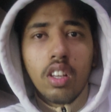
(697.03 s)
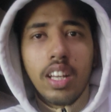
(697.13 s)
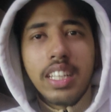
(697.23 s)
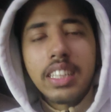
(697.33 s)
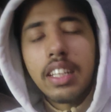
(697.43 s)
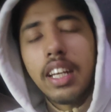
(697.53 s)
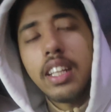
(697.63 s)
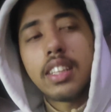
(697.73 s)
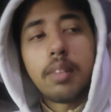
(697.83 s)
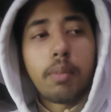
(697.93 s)
Let
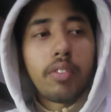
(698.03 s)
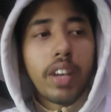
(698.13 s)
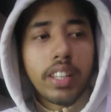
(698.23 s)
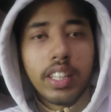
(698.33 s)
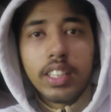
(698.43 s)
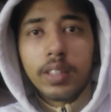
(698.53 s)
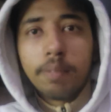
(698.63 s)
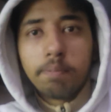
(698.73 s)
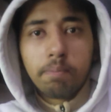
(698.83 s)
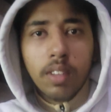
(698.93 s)
us simplify this.
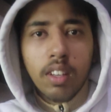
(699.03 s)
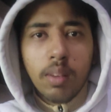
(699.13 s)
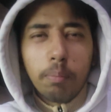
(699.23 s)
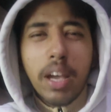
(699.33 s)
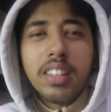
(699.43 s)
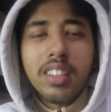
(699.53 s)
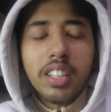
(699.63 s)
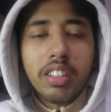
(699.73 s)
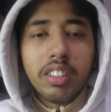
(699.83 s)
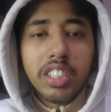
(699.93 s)
Pattern
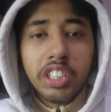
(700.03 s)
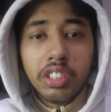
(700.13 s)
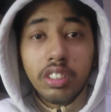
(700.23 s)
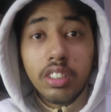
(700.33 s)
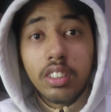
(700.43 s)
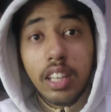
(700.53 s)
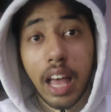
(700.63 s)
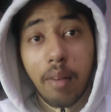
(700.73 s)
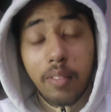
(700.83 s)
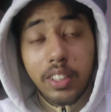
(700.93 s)
recognition is the
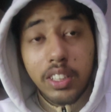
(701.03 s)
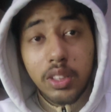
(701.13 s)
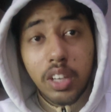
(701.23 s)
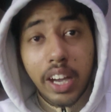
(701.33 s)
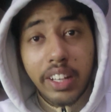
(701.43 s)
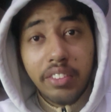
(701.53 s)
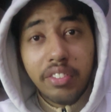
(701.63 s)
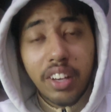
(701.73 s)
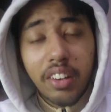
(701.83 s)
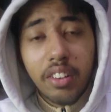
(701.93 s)
ability to
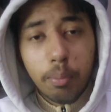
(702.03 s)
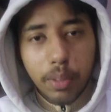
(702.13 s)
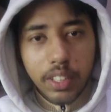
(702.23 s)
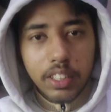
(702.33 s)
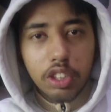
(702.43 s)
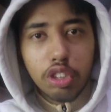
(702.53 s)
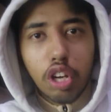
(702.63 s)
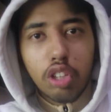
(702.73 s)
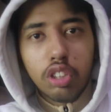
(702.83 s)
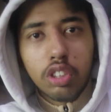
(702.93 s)
identify repeated
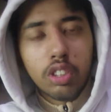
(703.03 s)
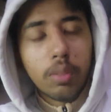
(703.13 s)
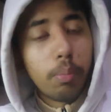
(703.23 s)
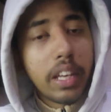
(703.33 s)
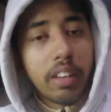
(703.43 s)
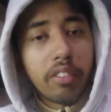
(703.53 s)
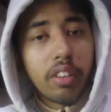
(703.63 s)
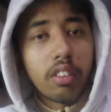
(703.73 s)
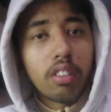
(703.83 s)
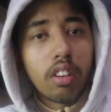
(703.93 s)
structure,
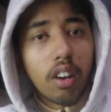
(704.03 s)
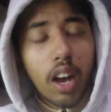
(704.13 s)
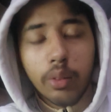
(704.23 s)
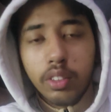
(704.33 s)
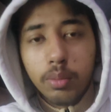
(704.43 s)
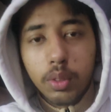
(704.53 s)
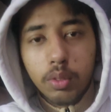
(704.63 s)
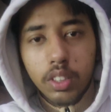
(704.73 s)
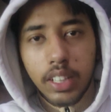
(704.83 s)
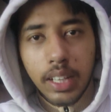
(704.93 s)
behavior, or outcomes
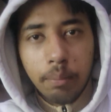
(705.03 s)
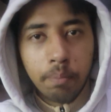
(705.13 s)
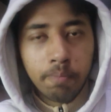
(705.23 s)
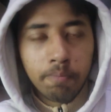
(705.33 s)
over time.